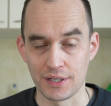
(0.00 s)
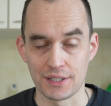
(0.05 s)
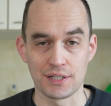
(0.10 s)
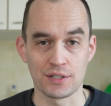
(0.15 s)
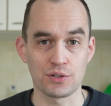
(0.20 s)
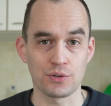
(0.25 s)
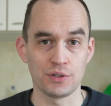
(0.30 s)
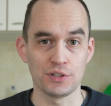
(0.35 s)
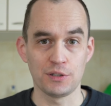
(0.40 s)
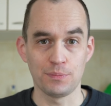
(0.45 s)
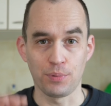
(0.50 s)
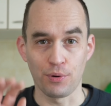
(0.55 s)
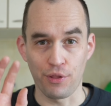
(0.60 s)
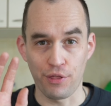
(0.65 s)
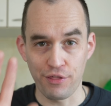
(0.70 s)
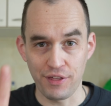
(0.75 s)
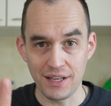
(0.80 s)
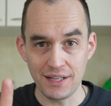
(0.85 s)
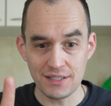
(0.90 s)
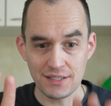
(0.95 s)
is it's going to put
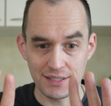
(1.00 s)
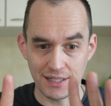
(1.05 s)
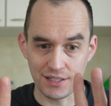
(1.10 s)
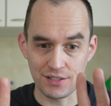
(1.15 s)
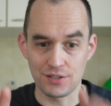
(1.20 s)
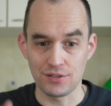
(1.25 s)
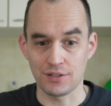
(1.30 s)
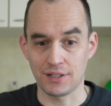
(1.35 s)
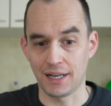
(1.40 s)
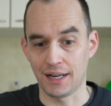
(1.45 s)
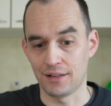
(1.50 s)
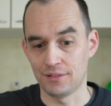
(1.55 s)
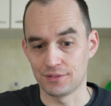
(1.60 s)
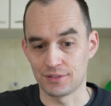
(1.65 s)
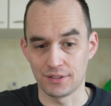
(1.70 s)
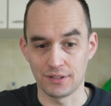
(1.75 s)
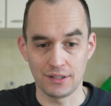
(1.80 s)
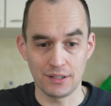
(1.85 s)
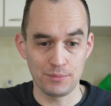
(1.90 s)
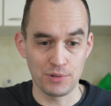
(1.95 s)
Things next to your
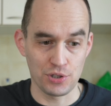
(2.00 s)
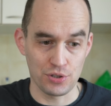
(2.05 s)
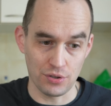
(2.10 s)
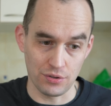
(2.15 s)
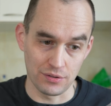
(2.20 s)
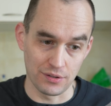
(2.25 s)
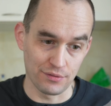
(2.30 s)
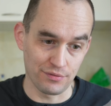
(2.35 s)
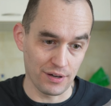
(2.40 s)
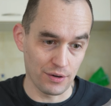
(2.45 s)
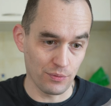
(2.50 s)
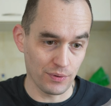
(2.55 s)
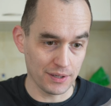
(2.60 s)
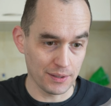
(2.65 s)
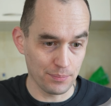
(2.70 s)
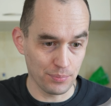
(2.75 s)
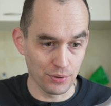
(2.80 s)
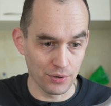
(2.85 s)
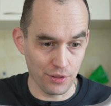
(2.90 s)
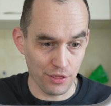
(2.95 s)
calendar. Now let me show you. If I
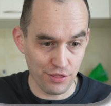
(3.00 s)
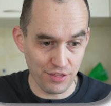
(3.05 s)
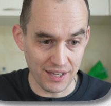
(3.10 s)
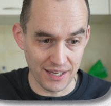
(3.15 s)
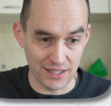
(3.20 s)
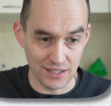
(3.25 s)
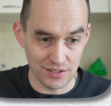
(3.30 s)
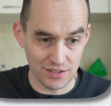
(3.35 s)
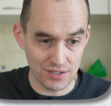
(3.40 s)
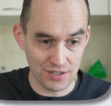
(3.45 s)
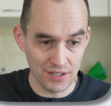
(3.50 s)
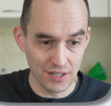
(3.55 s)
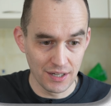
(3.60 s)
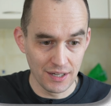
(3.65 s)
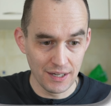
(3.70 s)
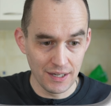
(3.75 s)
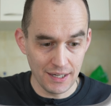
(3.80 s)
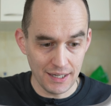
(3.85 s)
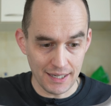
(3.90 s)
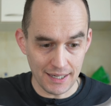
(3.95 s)
want to put Things,
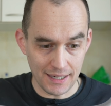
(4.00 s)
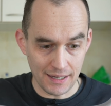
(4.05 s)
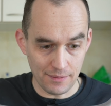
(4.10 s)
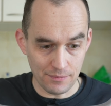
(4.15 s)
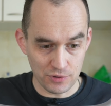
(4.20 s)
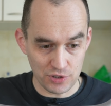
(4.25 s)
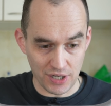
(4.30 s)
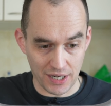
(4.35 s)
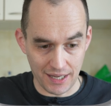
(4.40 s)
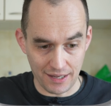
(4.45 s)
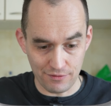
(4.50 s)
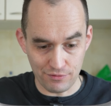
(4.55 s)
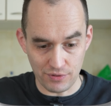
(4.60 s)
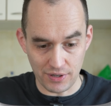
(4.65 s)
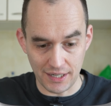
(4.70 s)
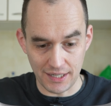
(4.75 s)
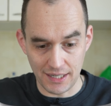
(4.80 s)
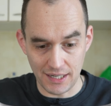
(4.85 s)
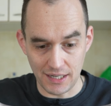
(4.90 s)
which I have right